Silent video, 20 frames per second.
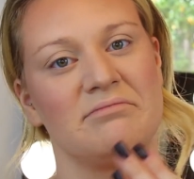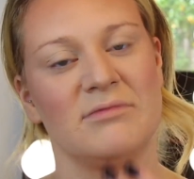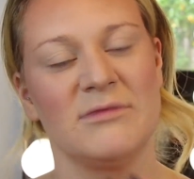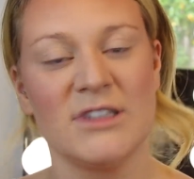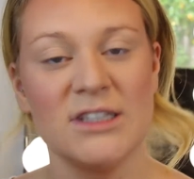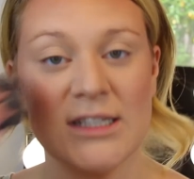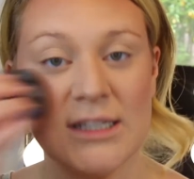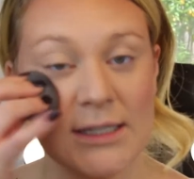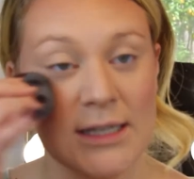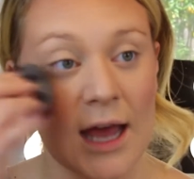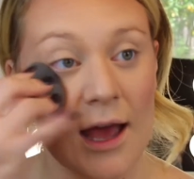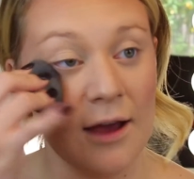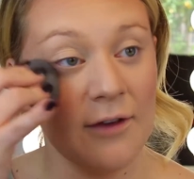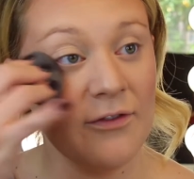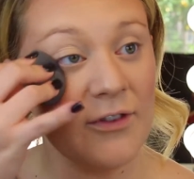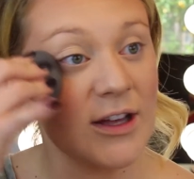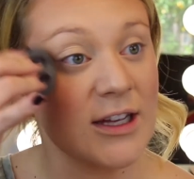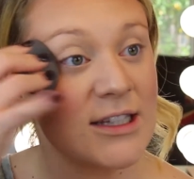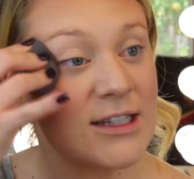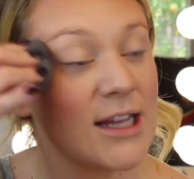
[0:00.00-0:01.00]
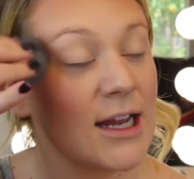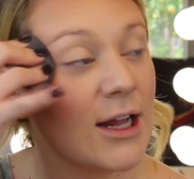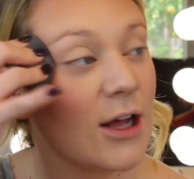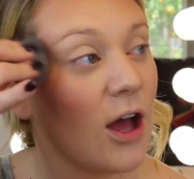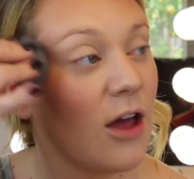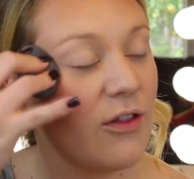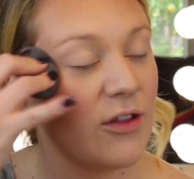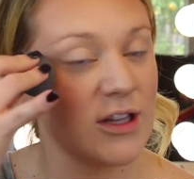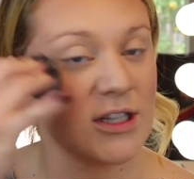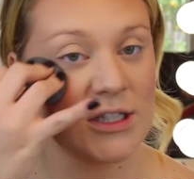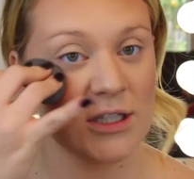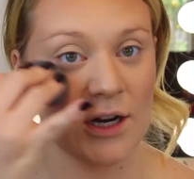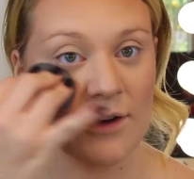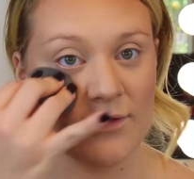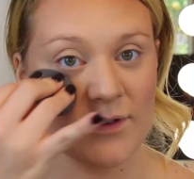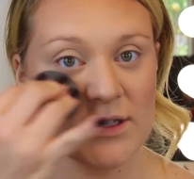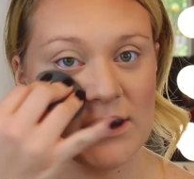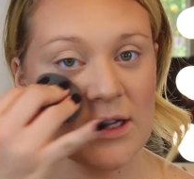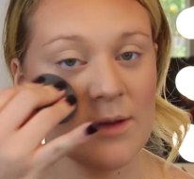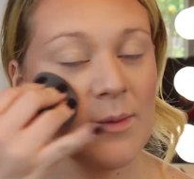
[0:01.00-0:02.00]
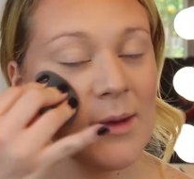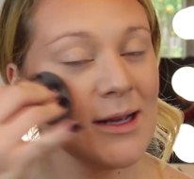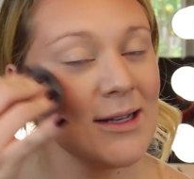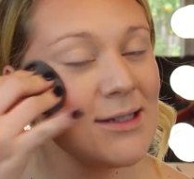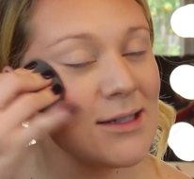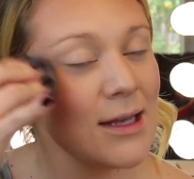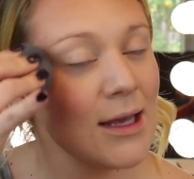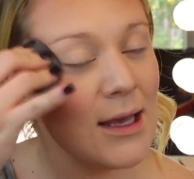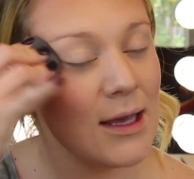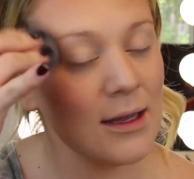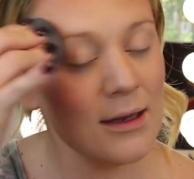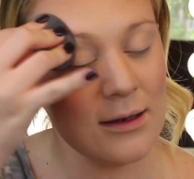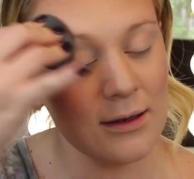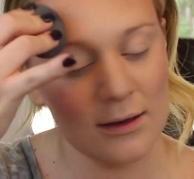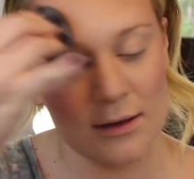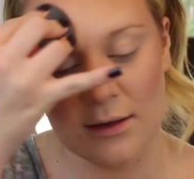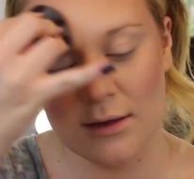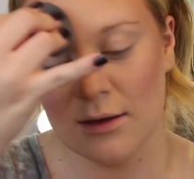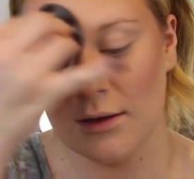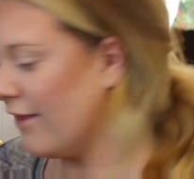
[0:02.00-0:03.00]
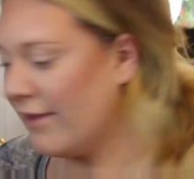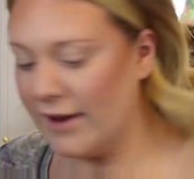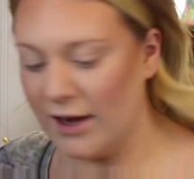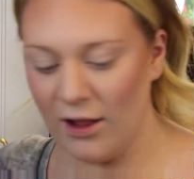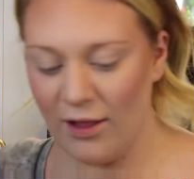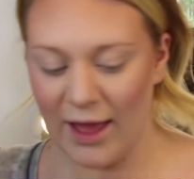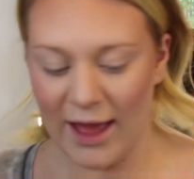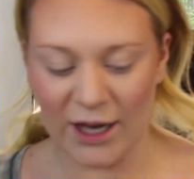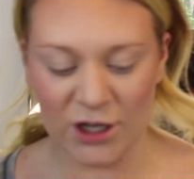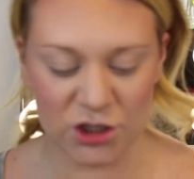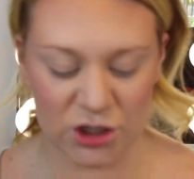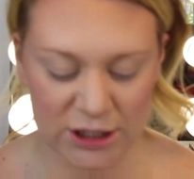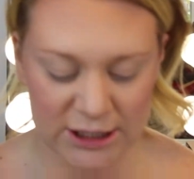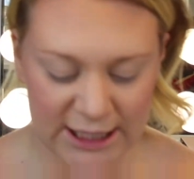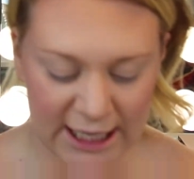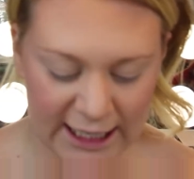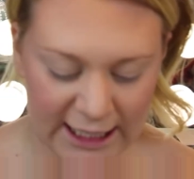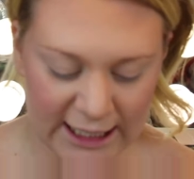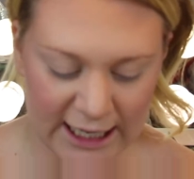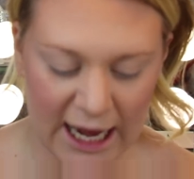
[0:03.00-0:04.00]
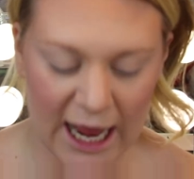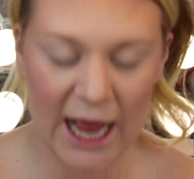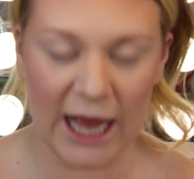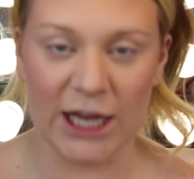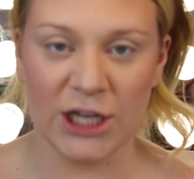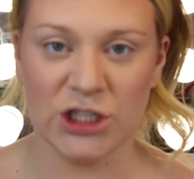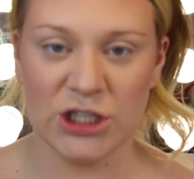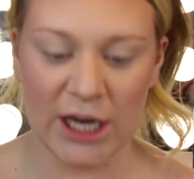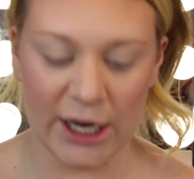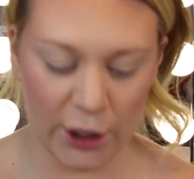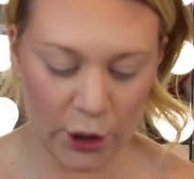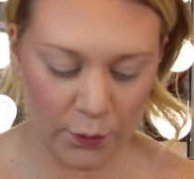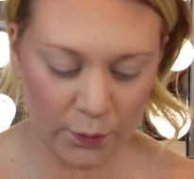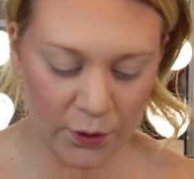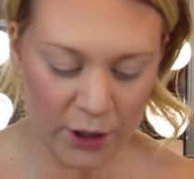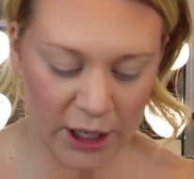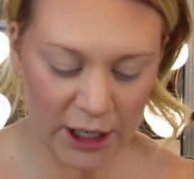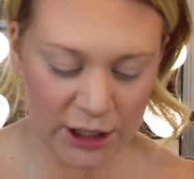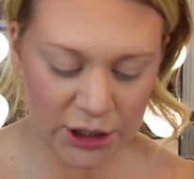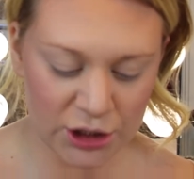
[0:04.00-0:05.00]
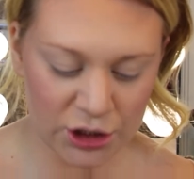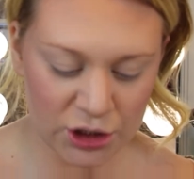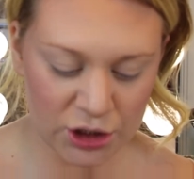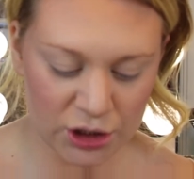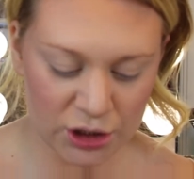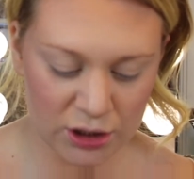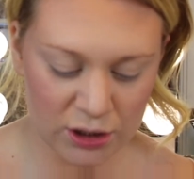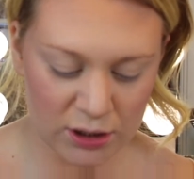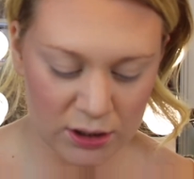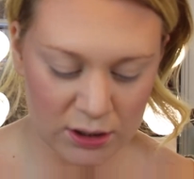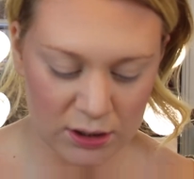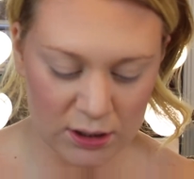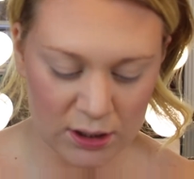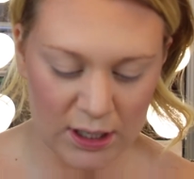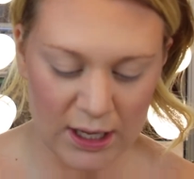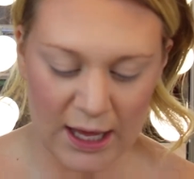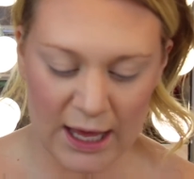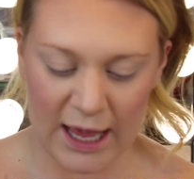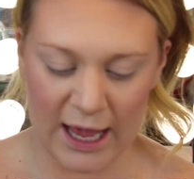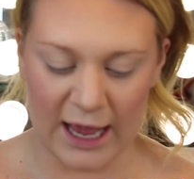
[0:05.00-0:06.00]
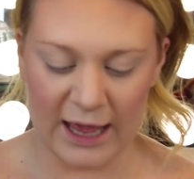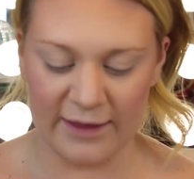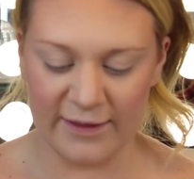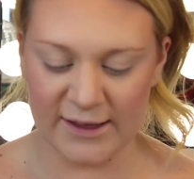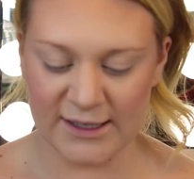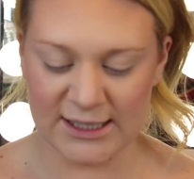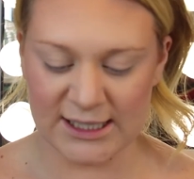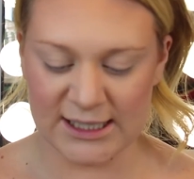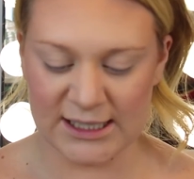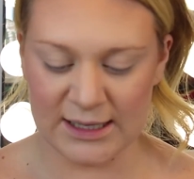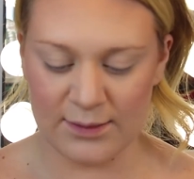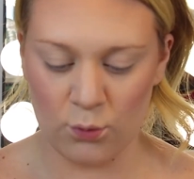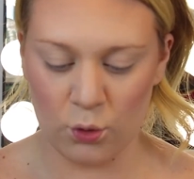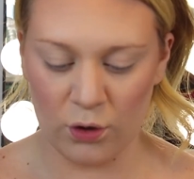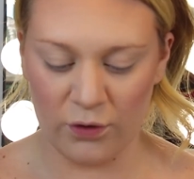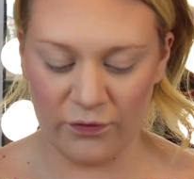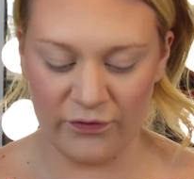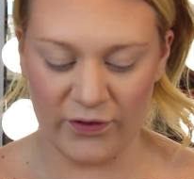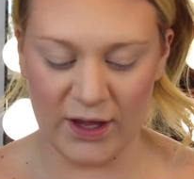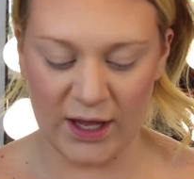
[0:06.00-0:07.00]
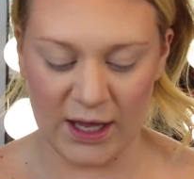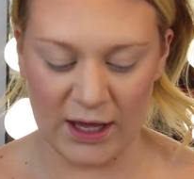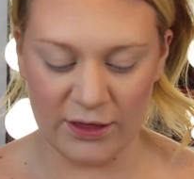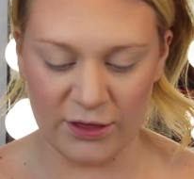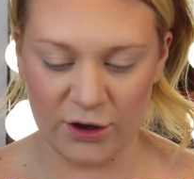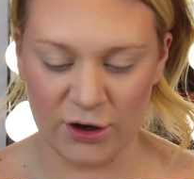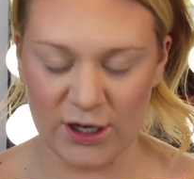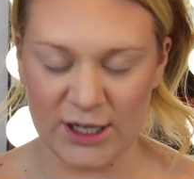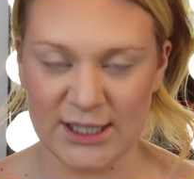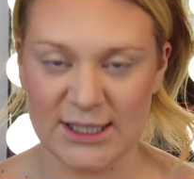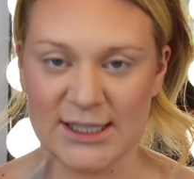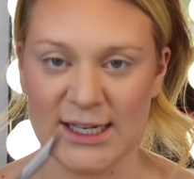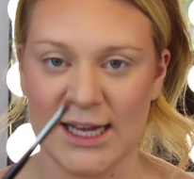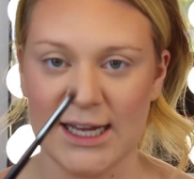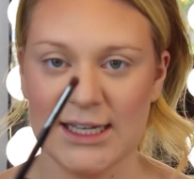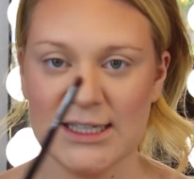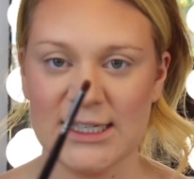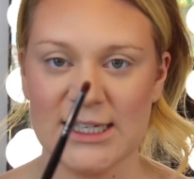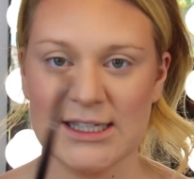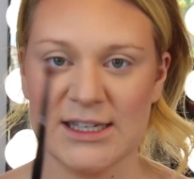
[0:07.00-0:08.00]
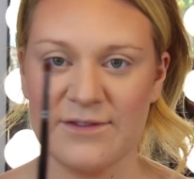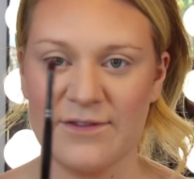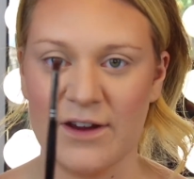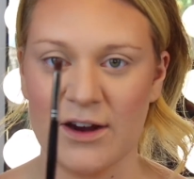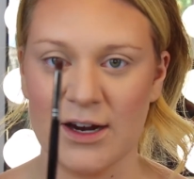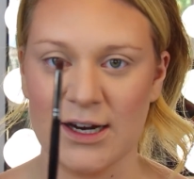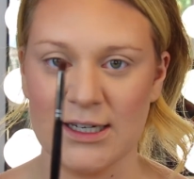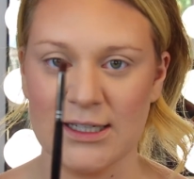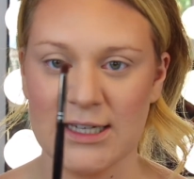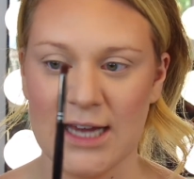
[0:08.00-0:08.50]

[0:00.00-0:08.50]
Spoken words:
stuff like sitting on the surface of my skin. And then I'll actually take an eyeshadow brush, and this is the Morphe E36. It's a very